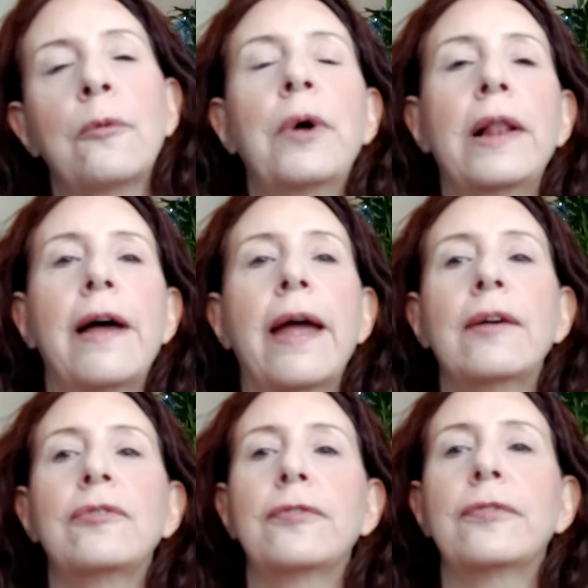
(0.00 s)
well, I
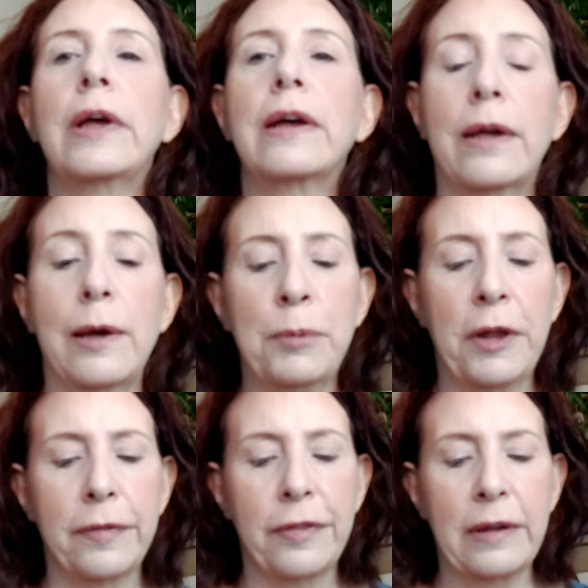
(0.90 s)
have a couple
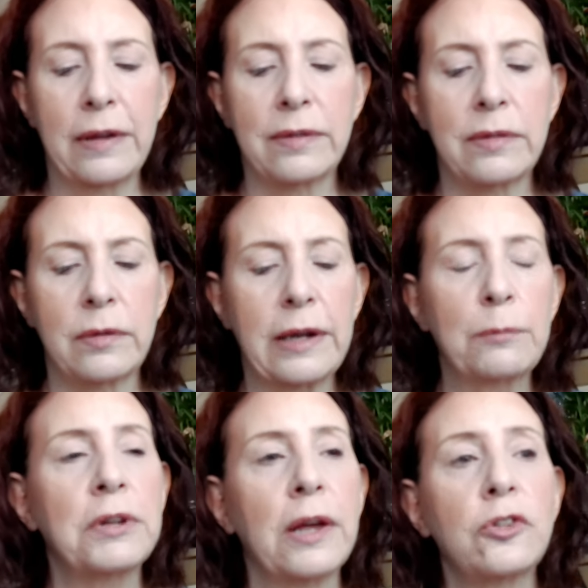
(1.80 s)
of the
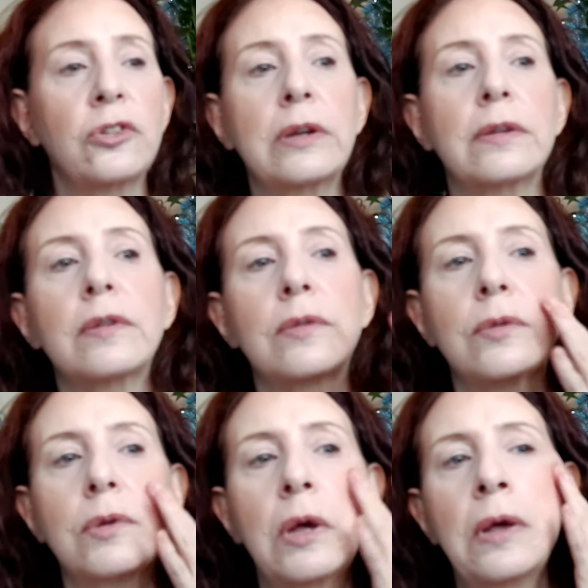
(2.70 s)
stick
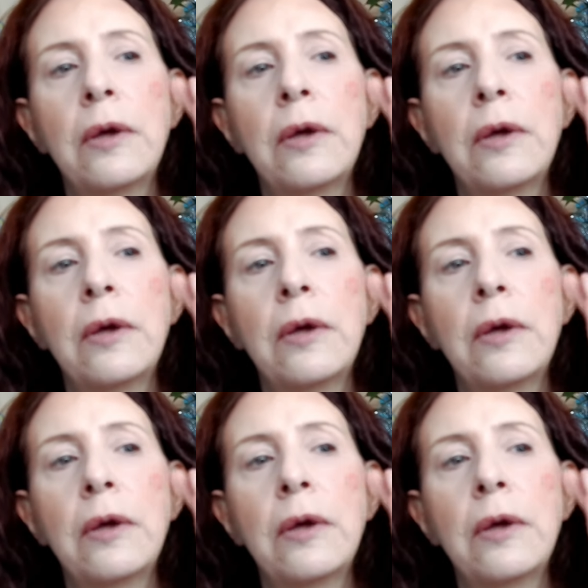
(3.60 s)
blushes,